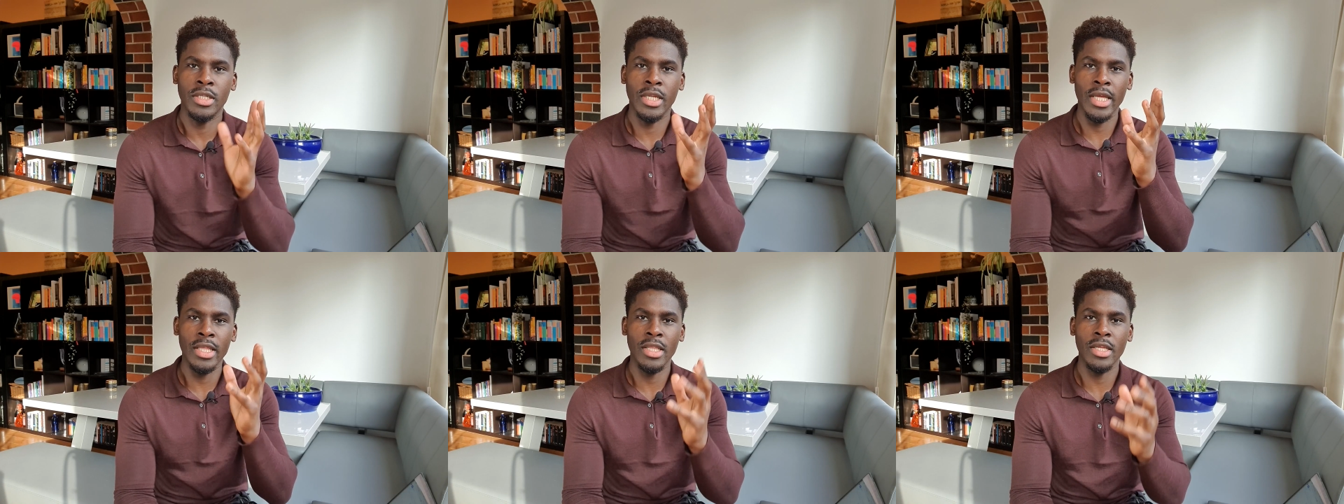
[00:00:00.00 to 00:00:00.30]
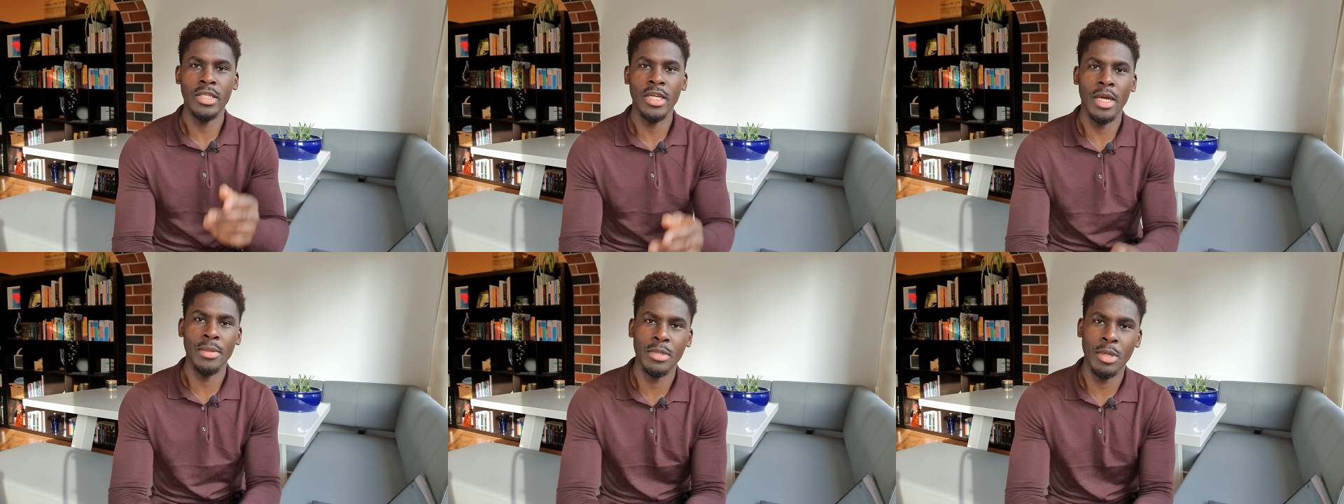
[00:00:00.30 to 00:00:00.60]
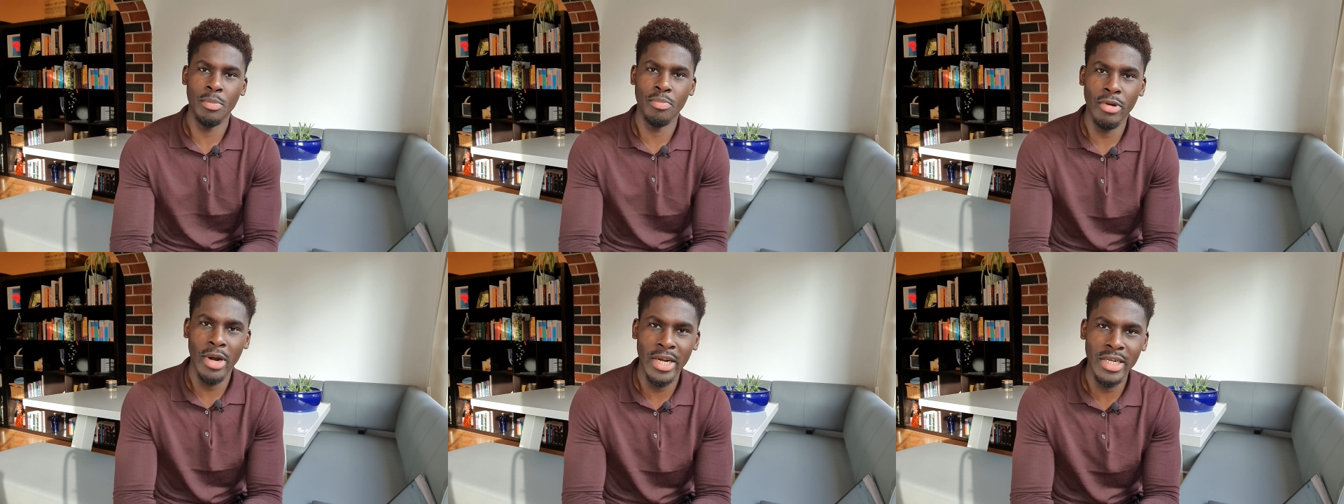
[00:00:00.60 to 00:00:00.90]
take the time
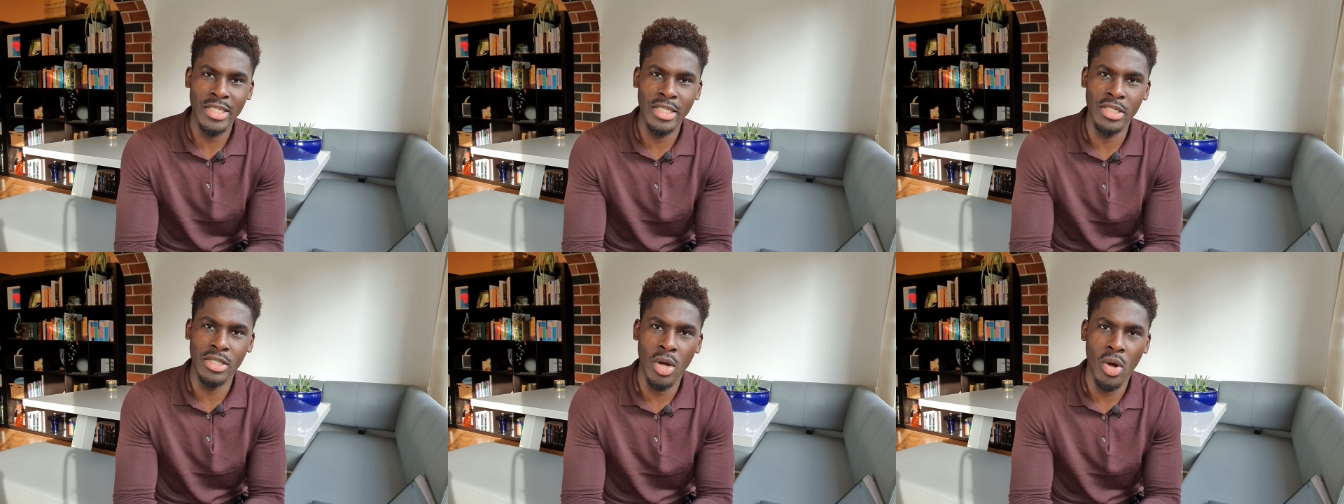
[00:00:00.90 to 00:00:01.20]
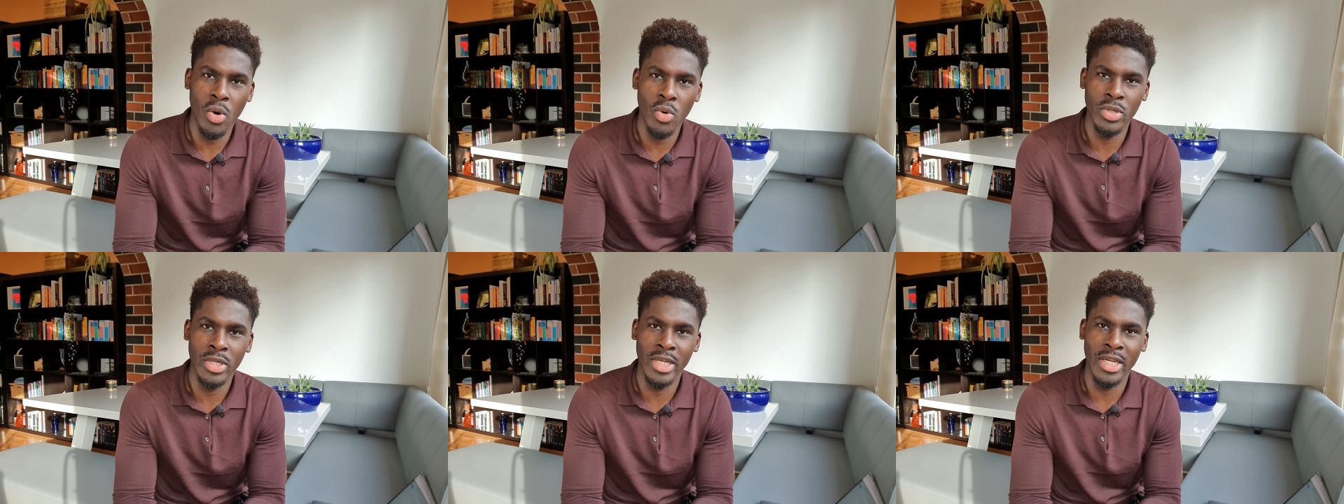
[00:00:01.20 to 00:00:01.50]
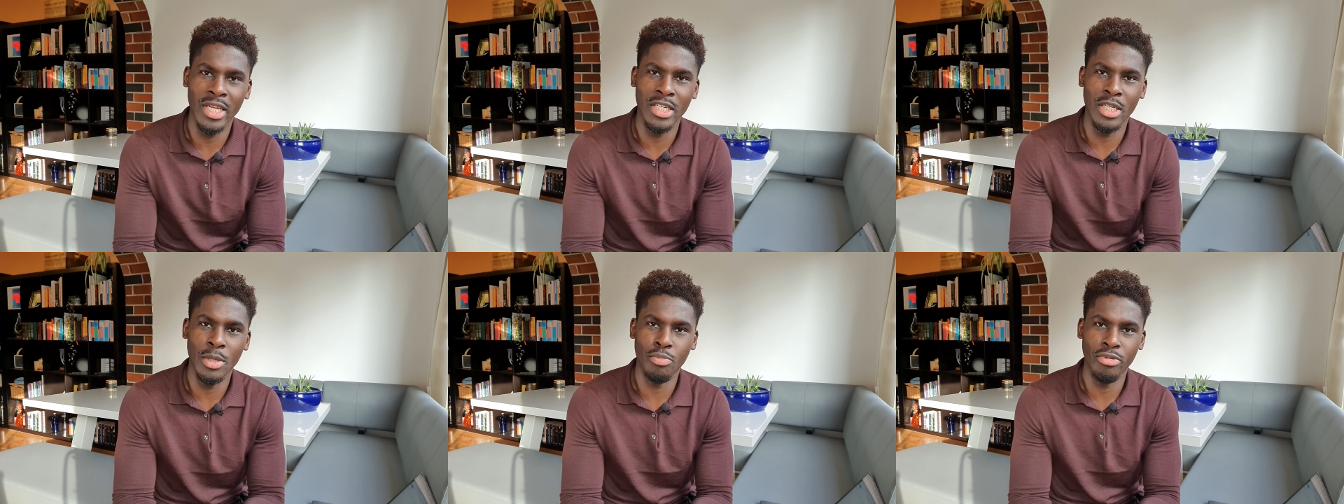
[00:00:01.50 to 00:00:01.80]
to practice
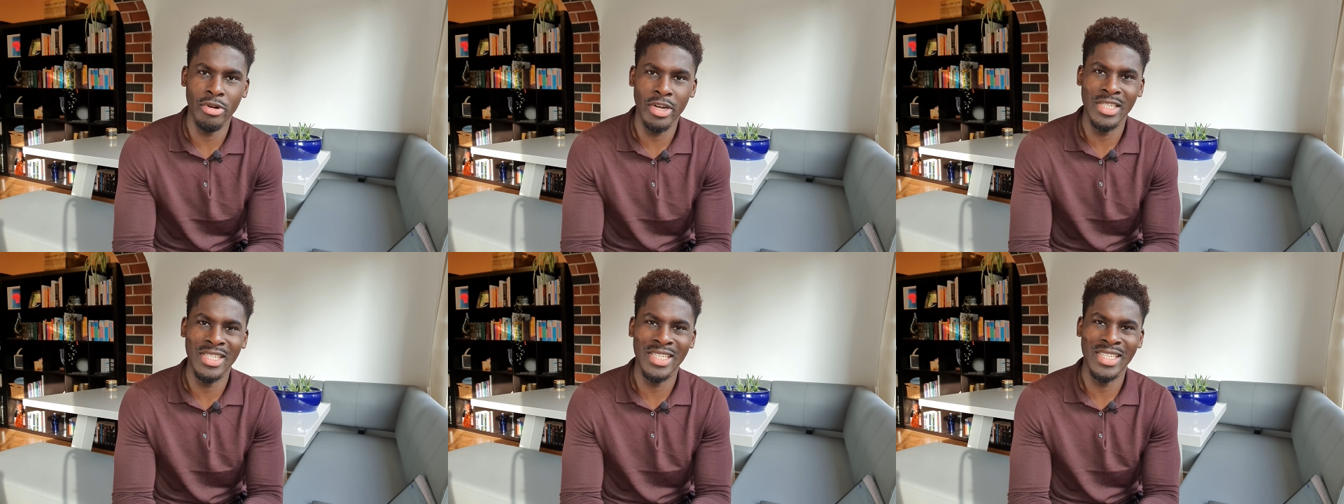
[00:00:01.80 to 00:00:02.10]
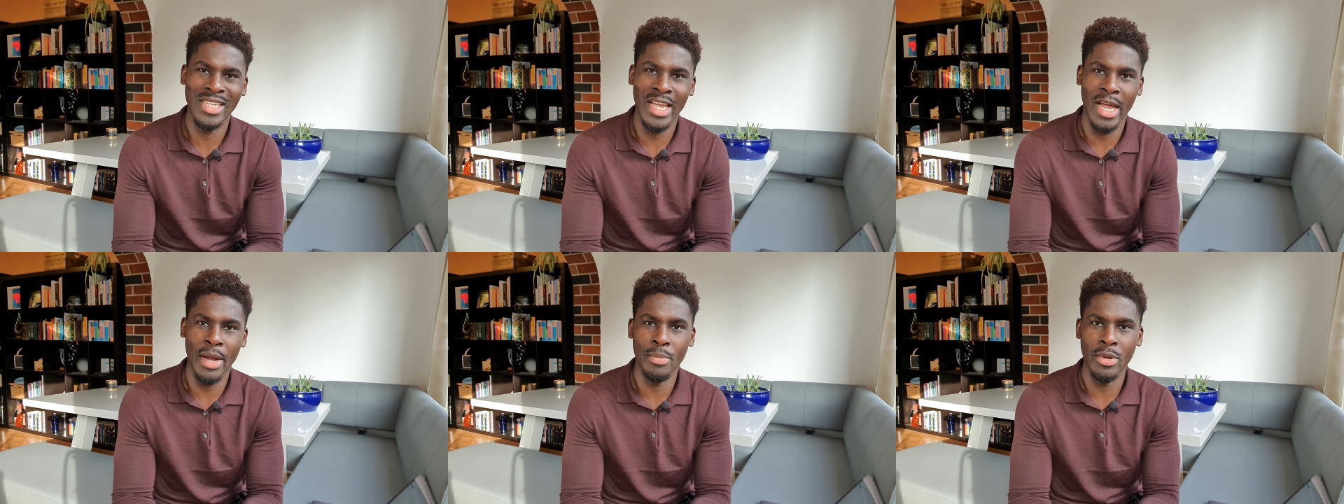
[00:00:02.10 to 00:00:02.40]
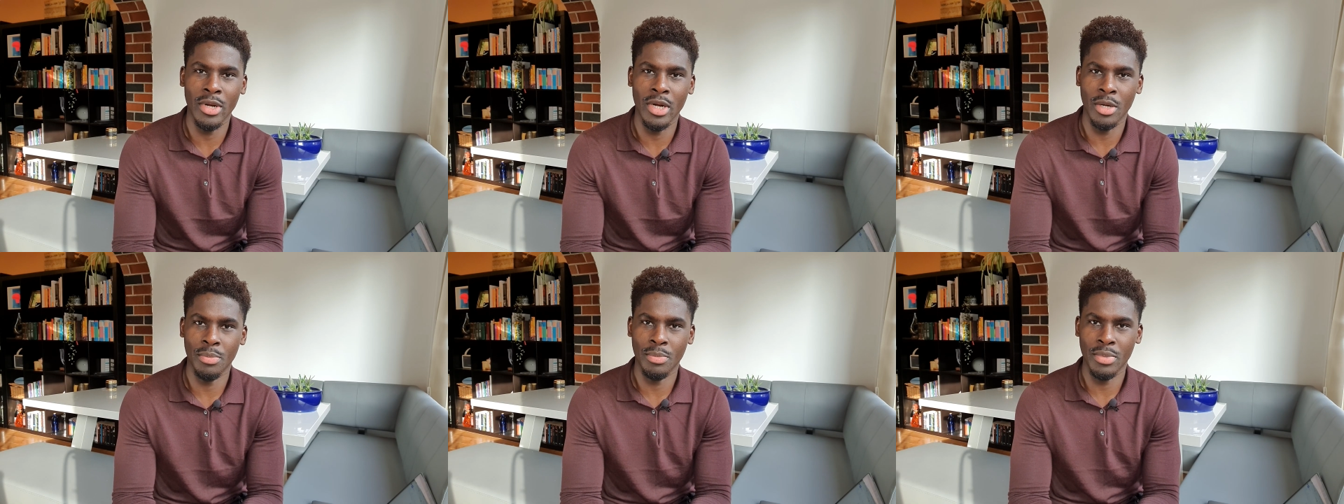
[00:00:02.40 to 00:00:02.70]
holding a depressed
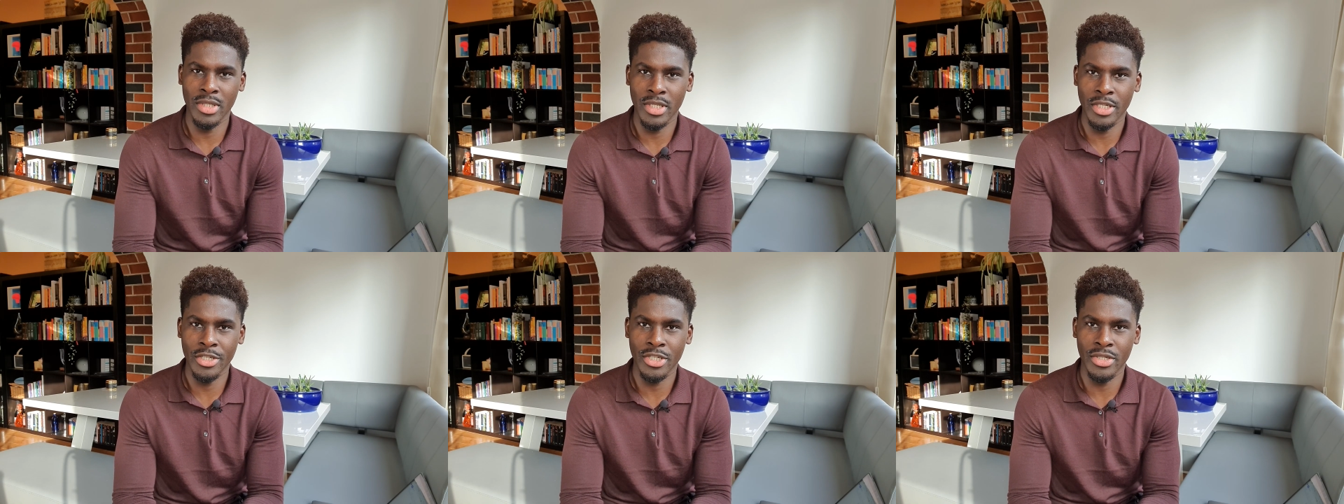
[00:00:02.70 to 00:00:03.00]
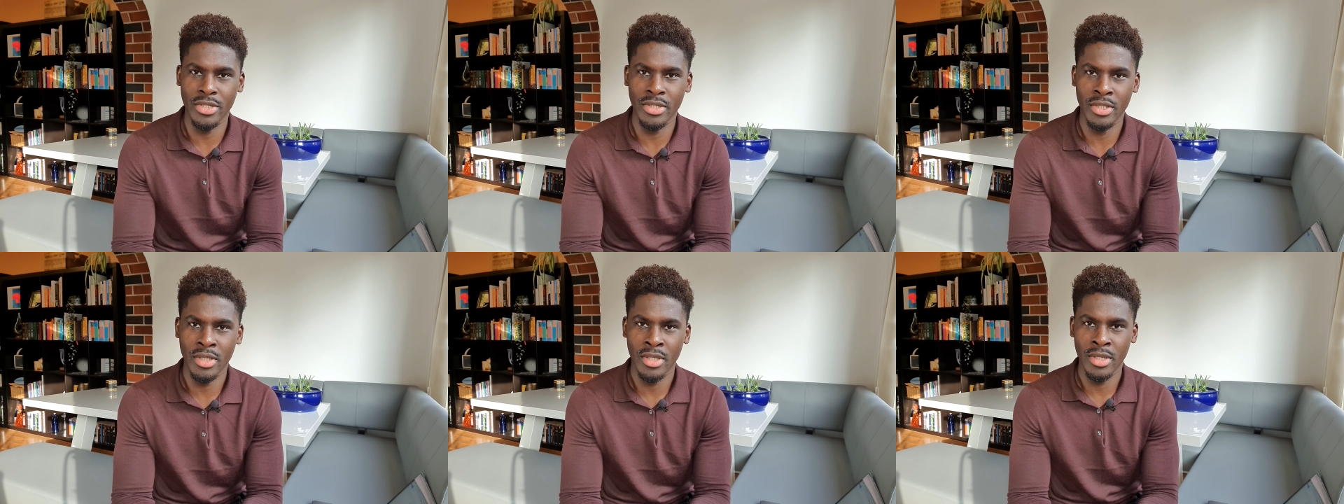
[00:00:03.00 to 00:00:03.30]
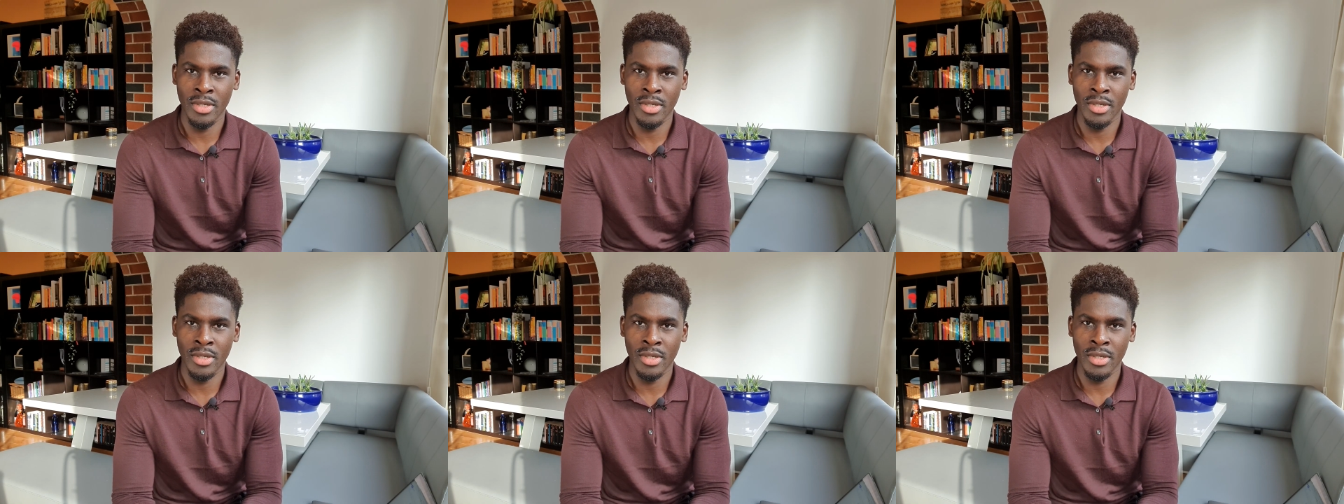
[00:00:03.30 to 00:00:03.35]
scapular position.